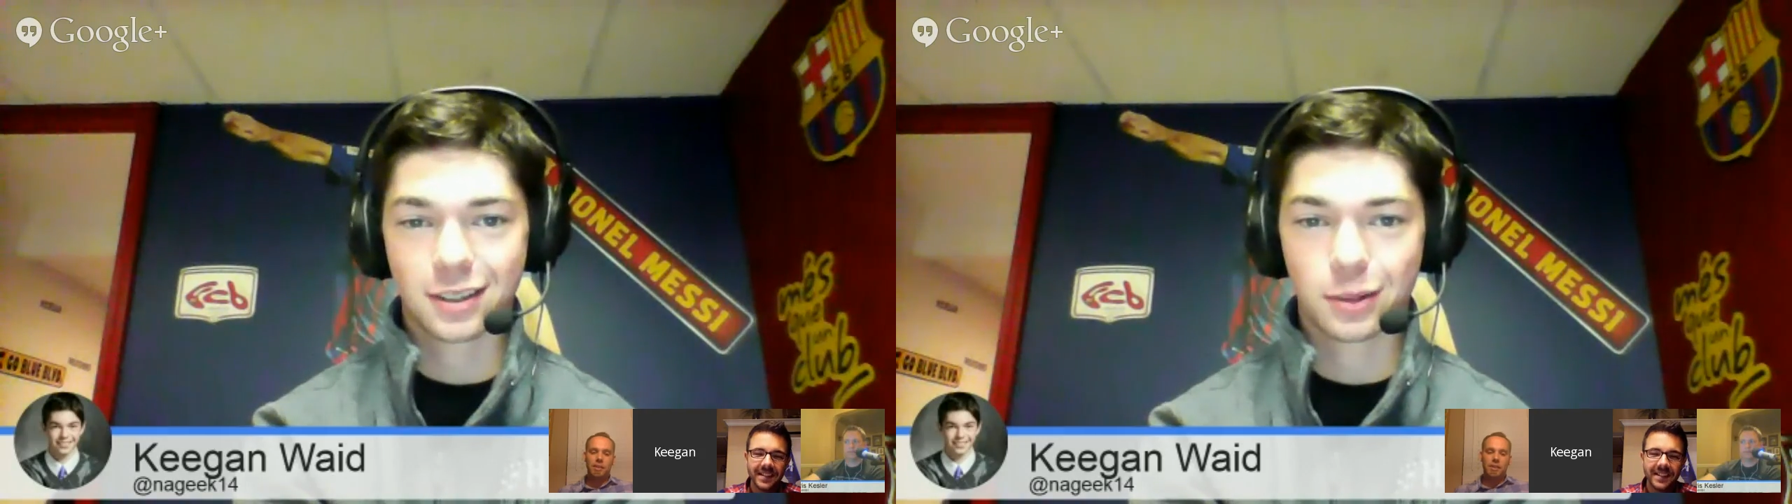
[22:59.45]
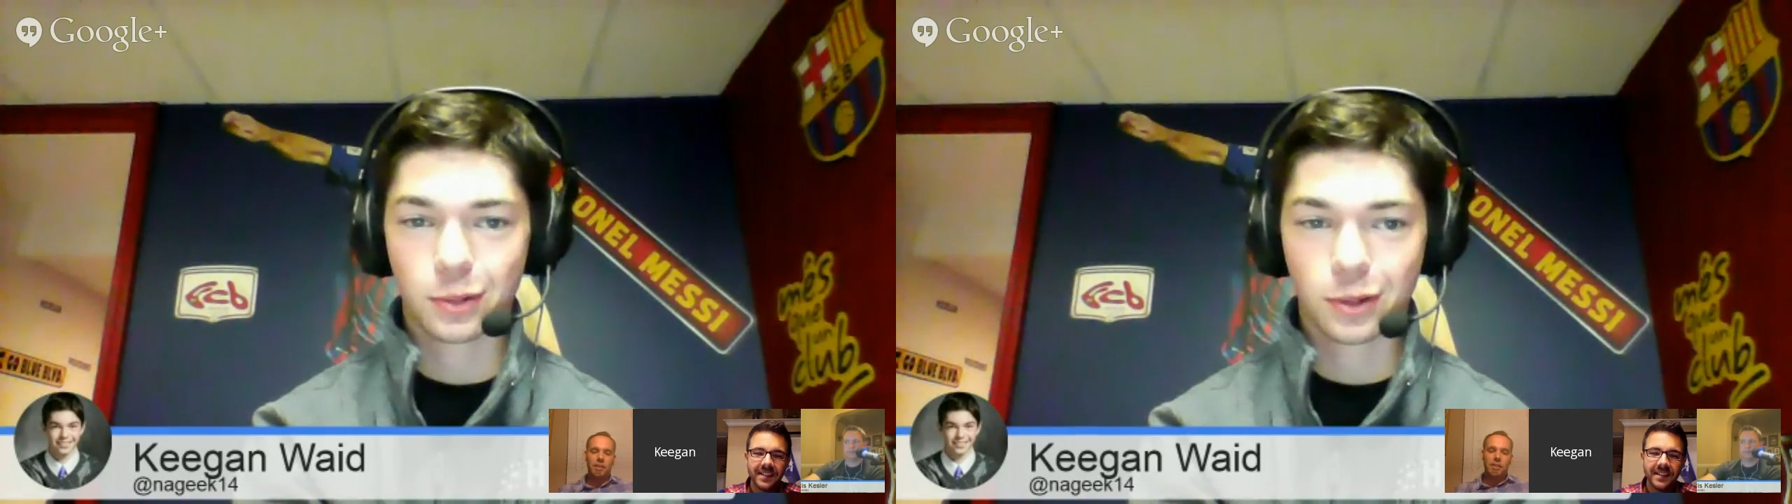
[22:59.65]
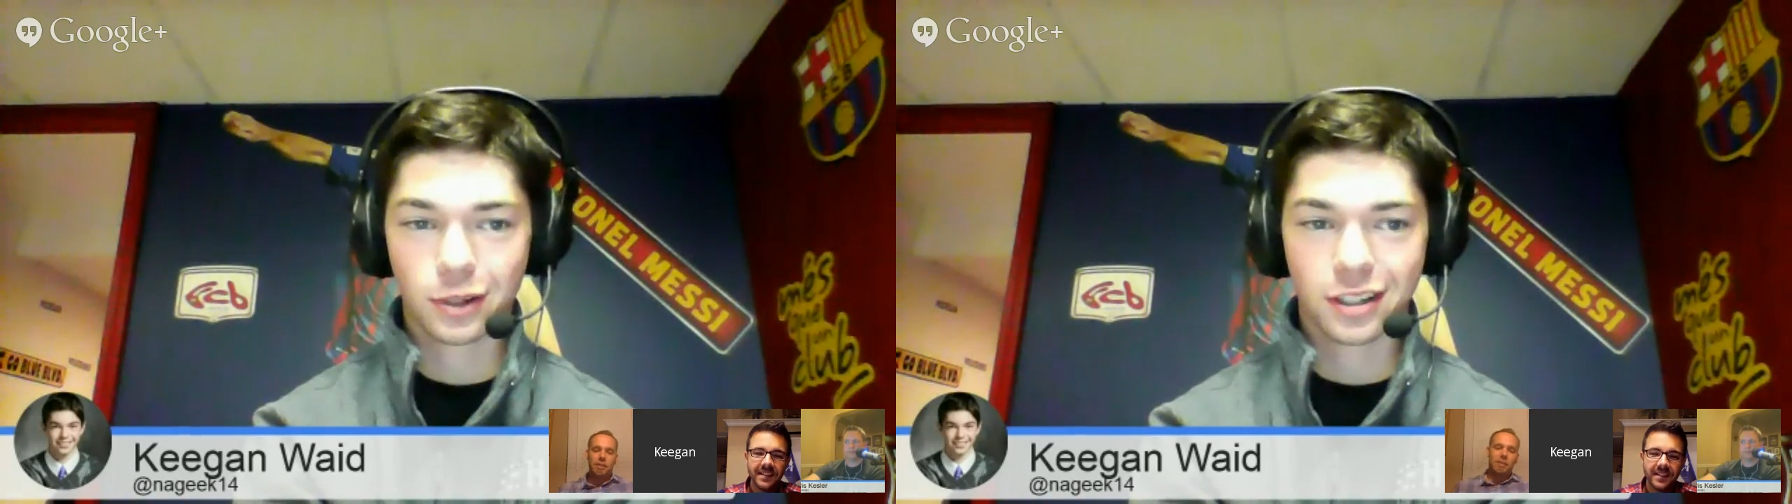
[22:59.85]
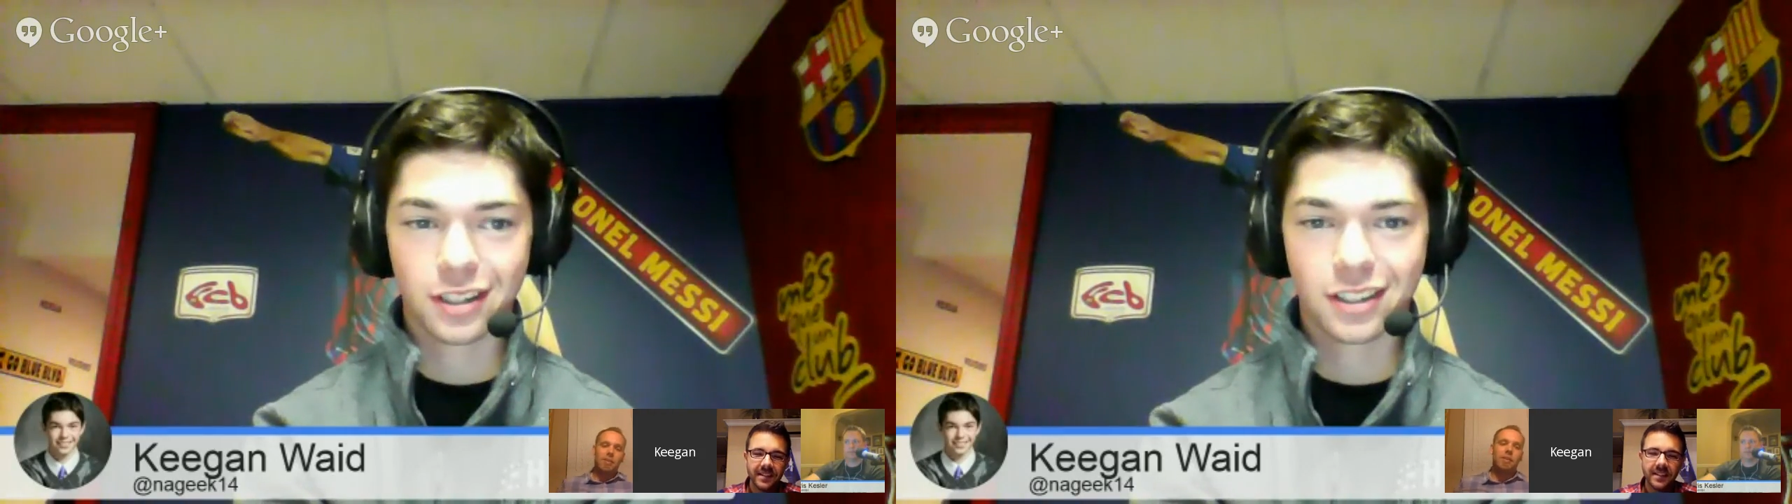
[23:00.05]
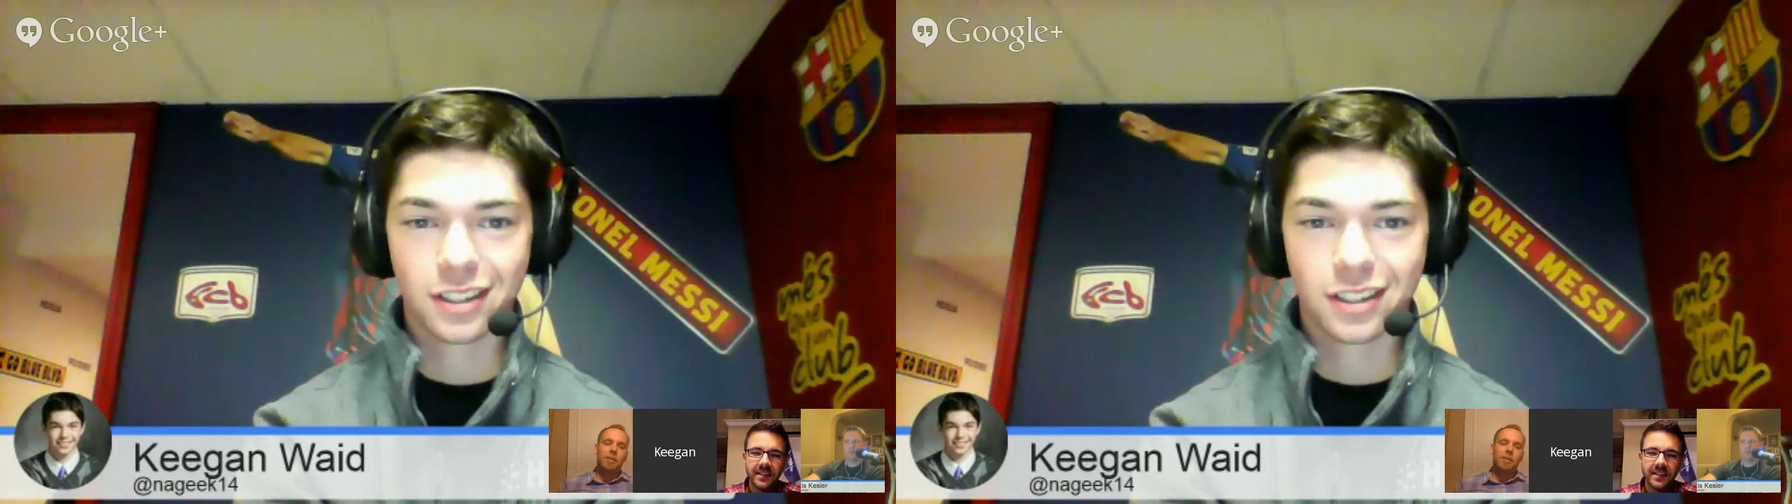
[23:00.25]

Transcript: award.